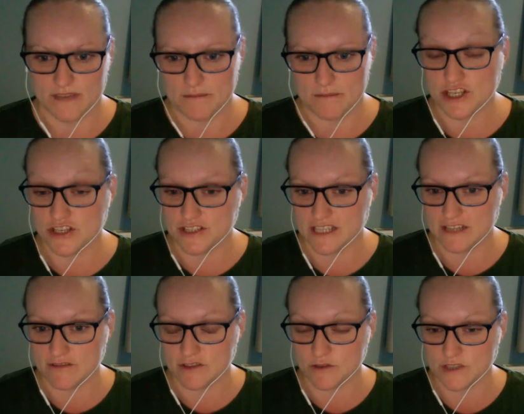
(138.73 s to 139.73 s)
in
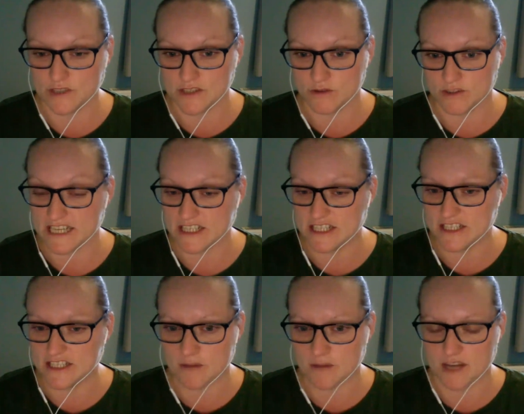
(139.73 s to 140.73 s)
producing the resources or
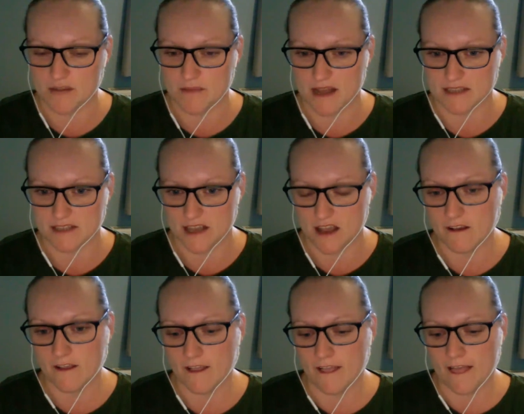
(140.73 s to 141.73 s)
teaching the subject matter.
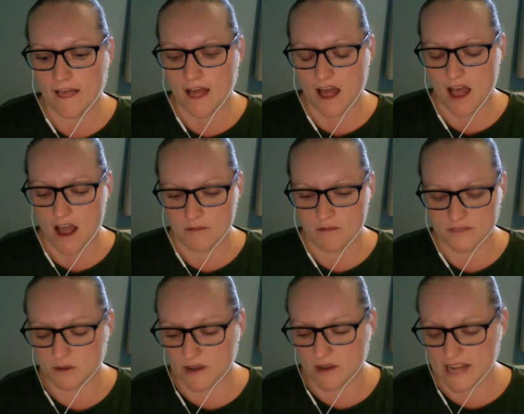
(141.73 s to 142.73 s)

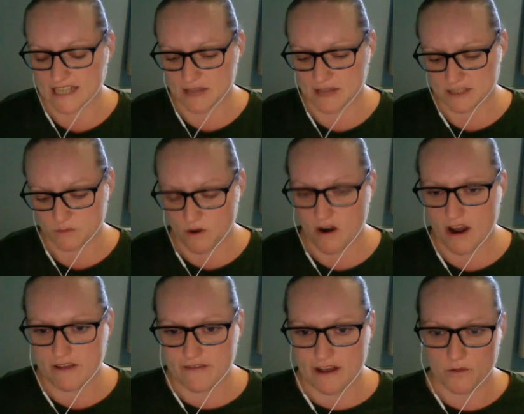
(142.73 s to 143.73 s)
So I guess that's where
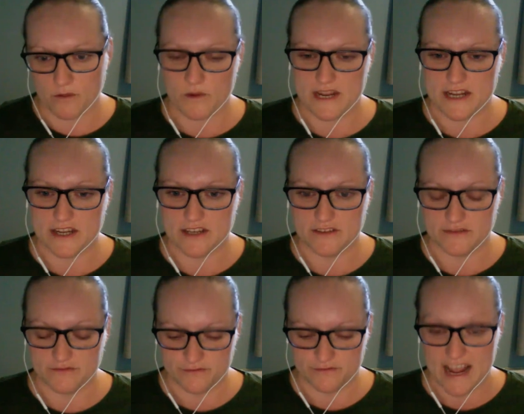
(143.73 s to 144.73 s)
I felt that we could
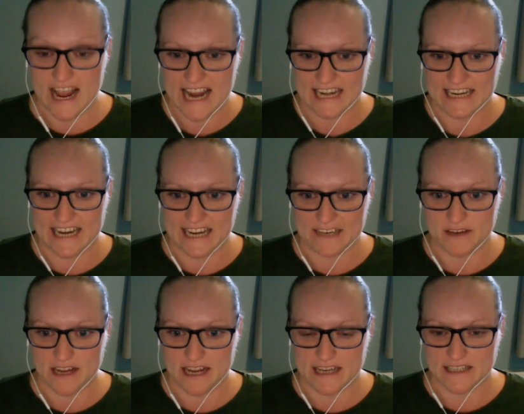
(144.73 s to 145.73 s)
fit
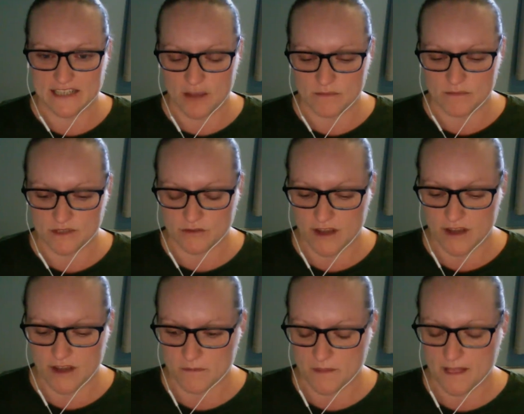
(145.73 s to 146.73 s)
in terms of,
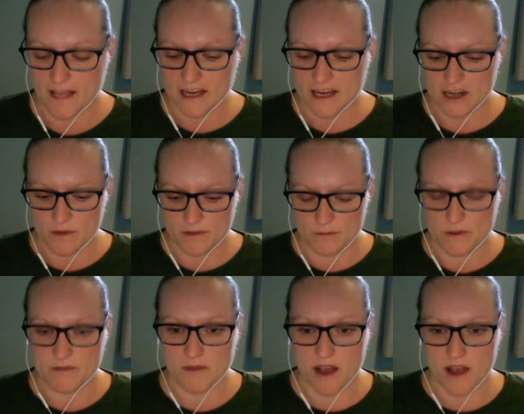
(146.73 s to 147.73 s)

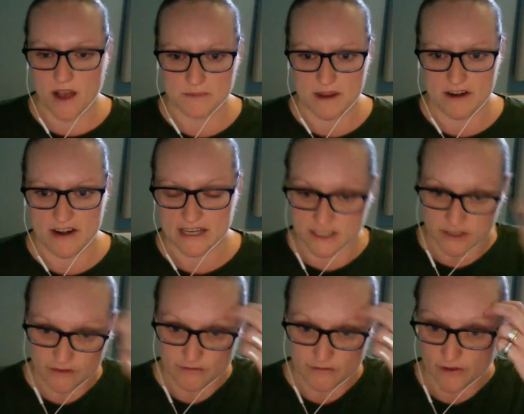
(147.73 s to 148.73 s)
with my
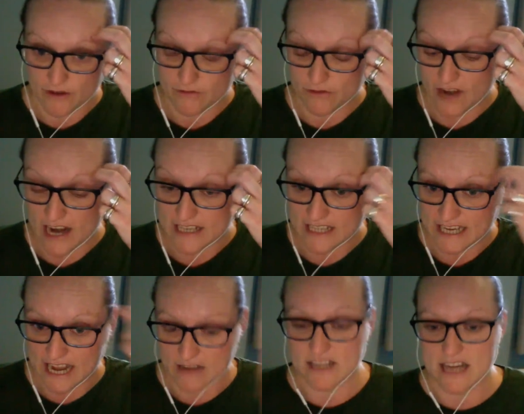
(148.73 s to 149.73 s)
experience of
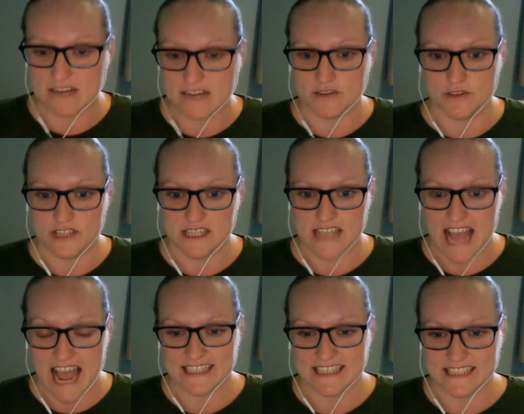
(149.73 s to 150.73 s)
creating outstanding resources
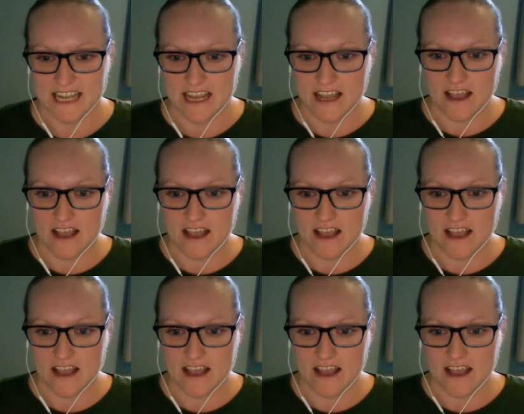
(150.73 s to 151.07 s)
and